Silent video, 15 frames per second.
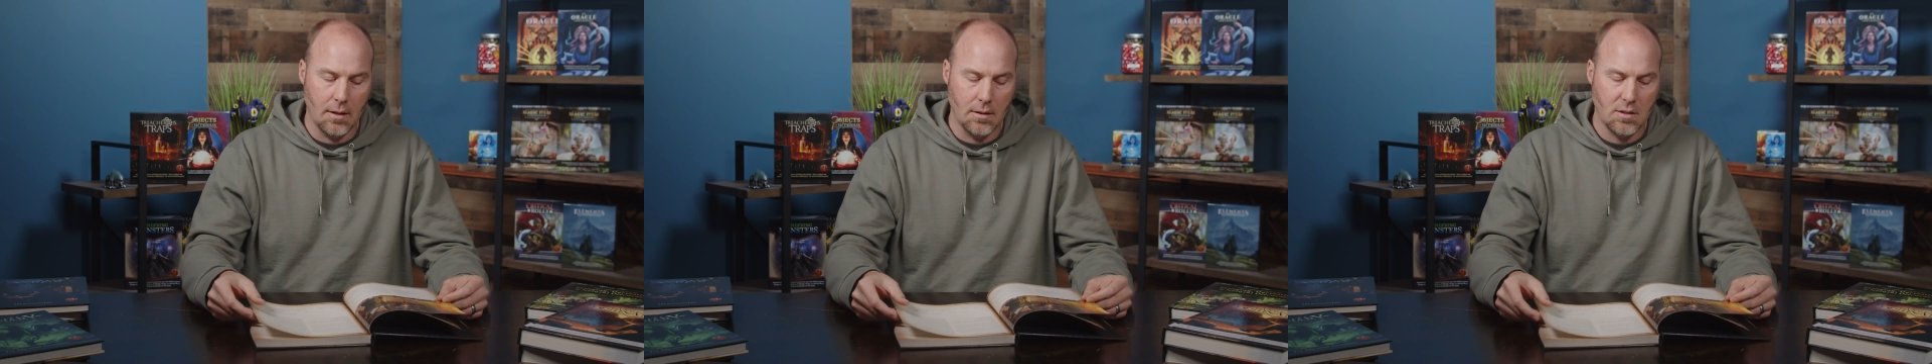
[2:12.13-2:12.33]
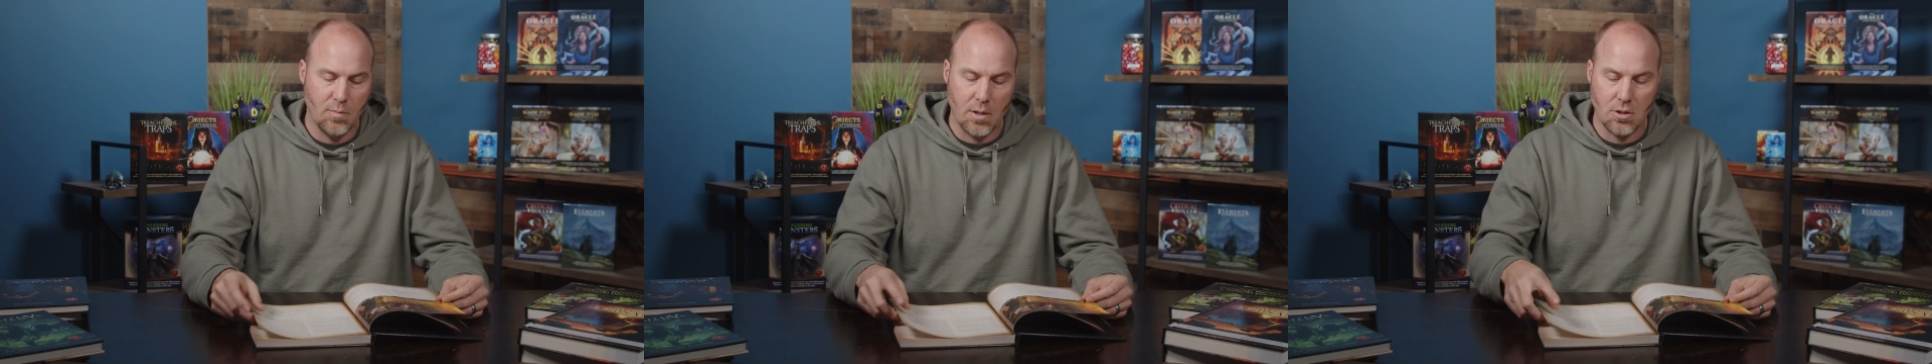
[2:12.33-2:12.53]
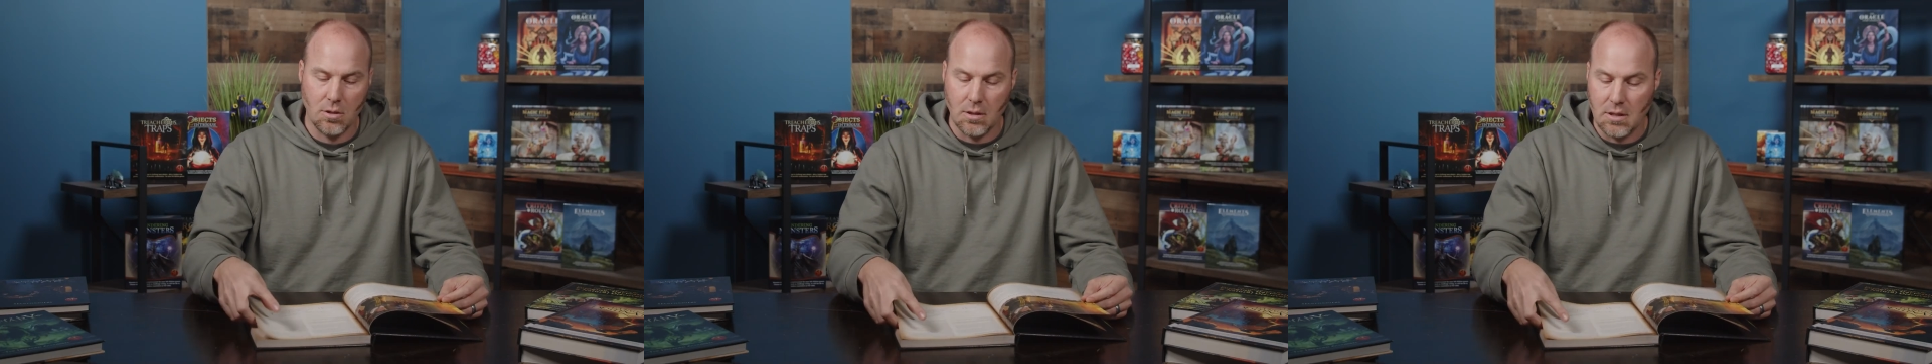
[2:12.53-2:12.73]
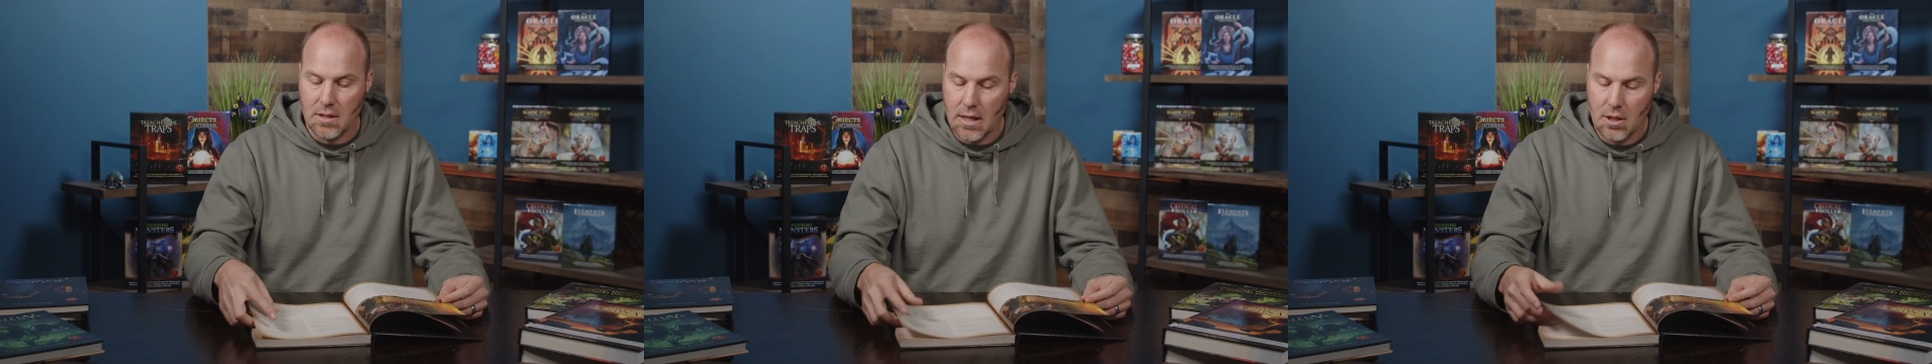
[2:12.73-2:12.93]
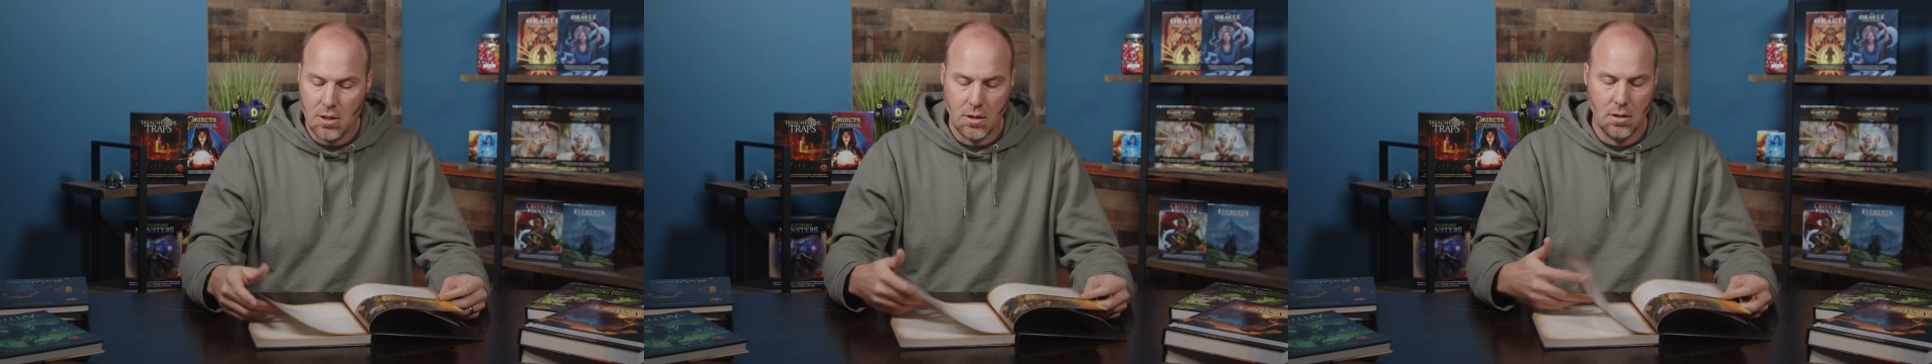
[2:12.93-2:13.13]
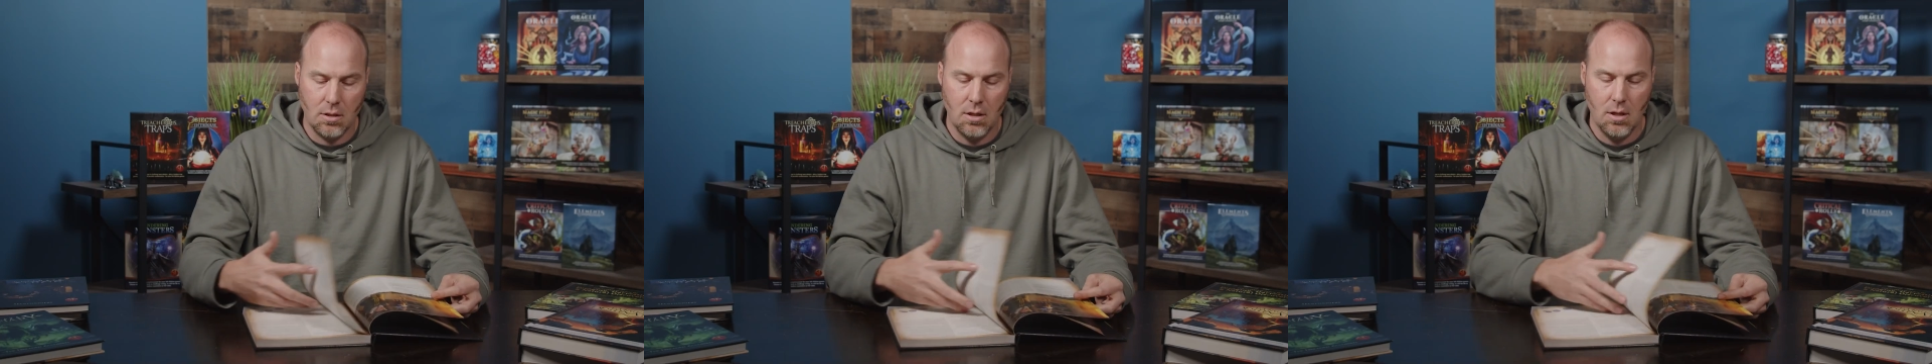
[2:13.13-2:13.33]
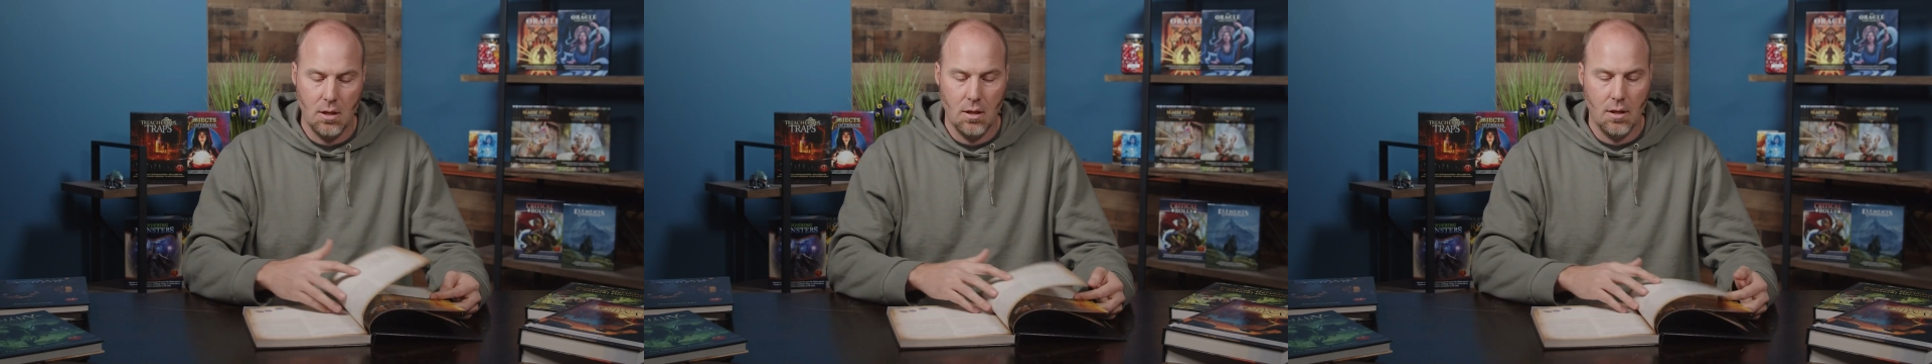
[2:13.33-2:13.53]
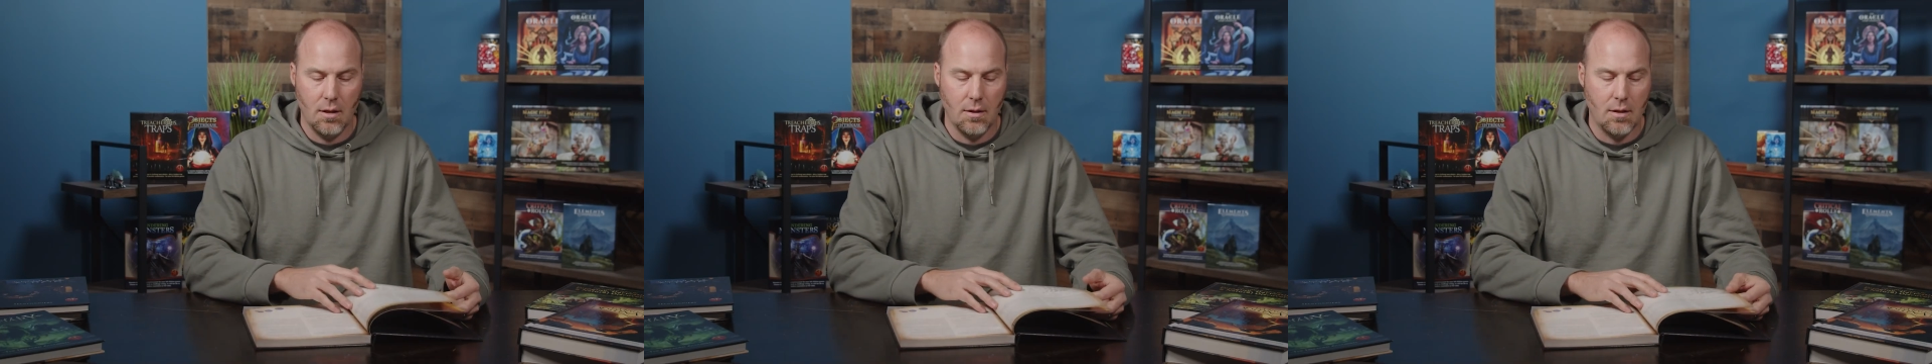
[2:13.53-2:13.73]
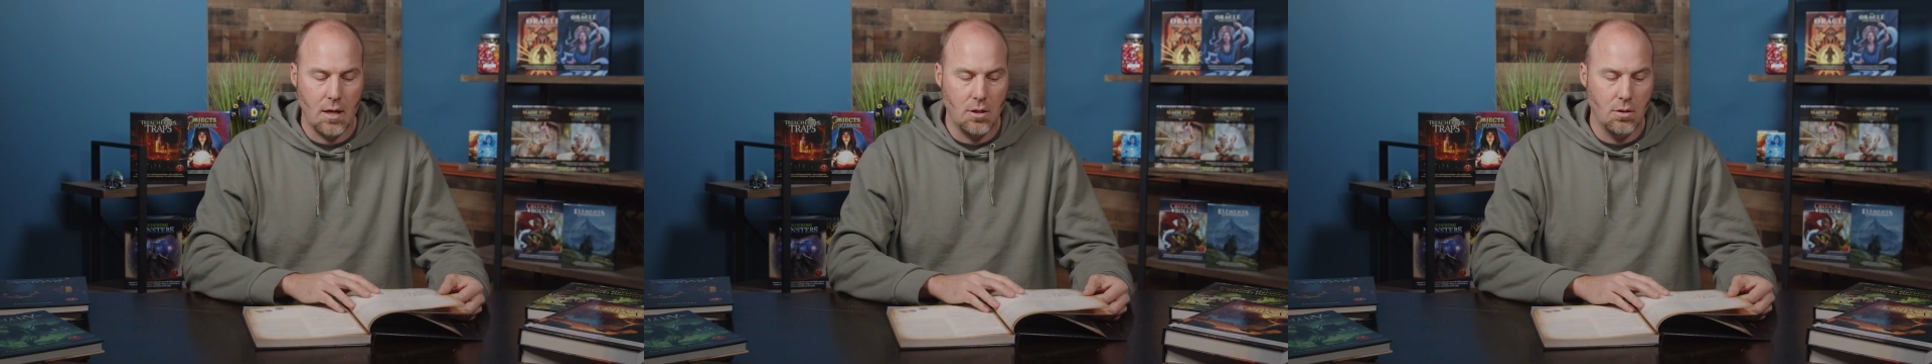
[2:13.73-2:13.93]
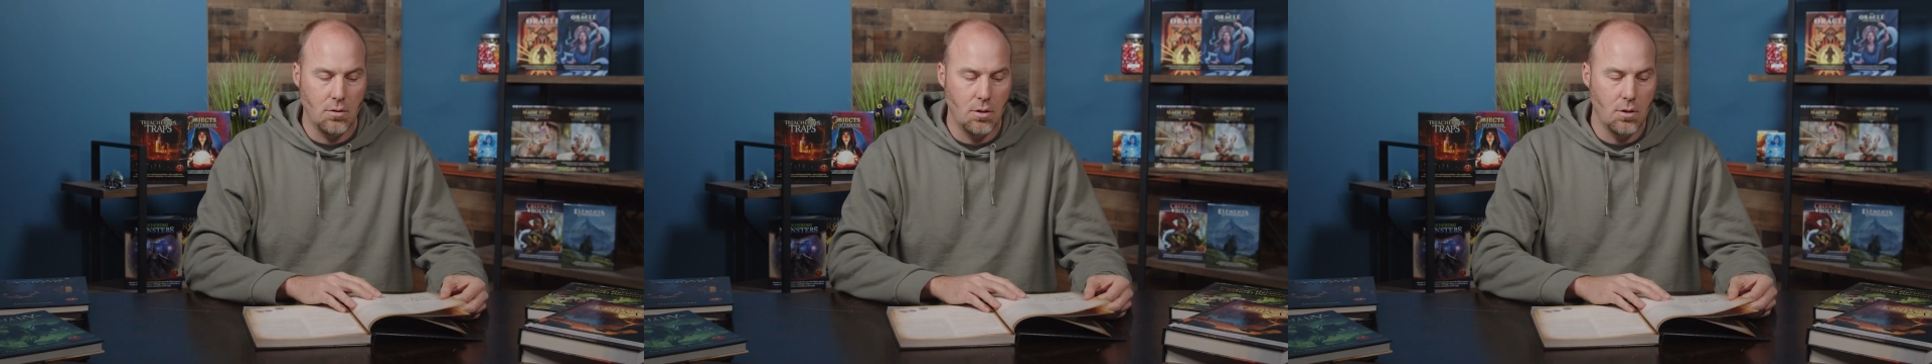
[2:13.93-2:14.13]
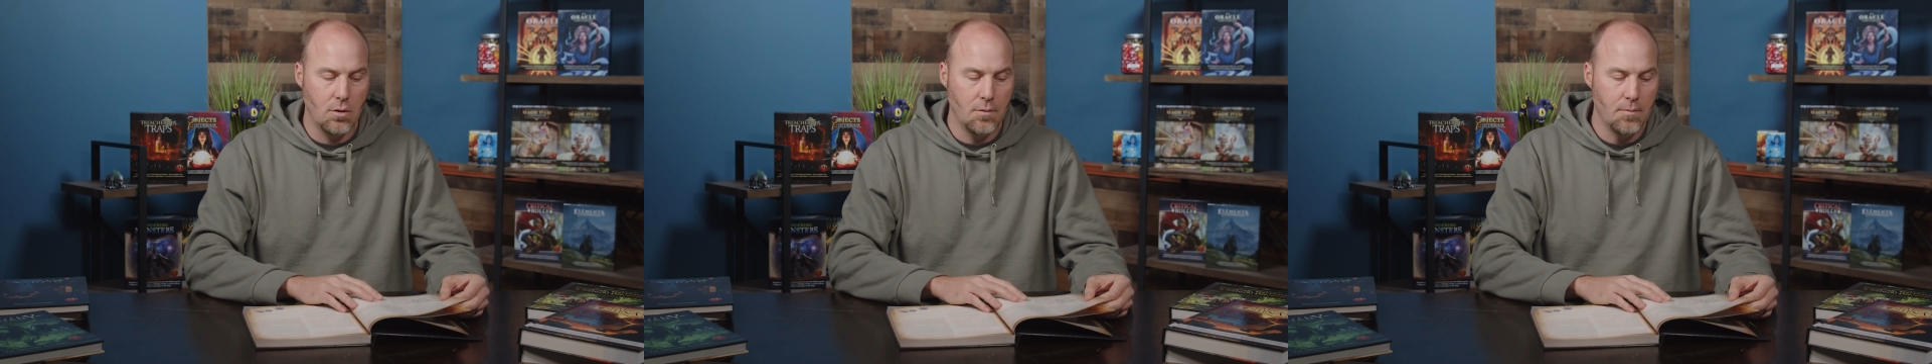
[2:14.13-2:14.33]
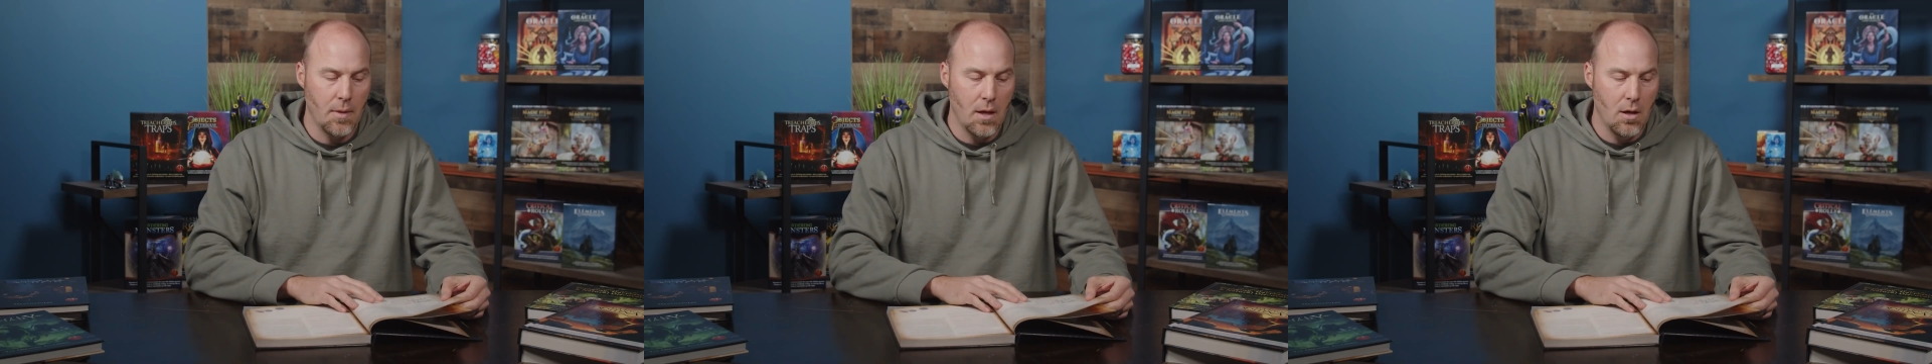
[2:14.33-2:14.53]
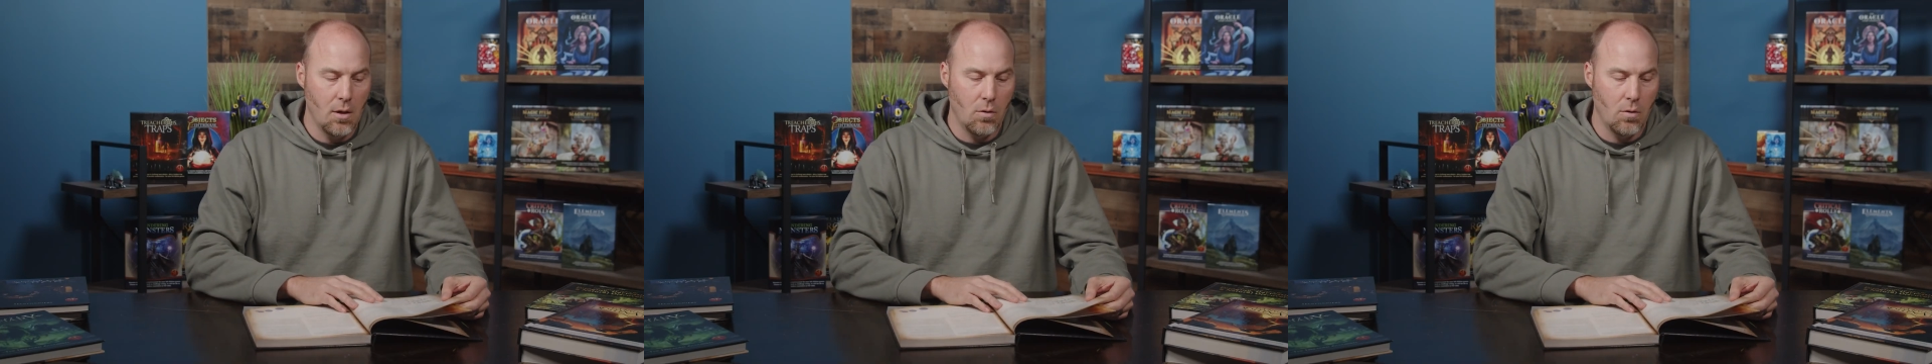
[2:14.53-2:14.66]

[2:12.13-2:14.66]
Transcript: specialization that you do.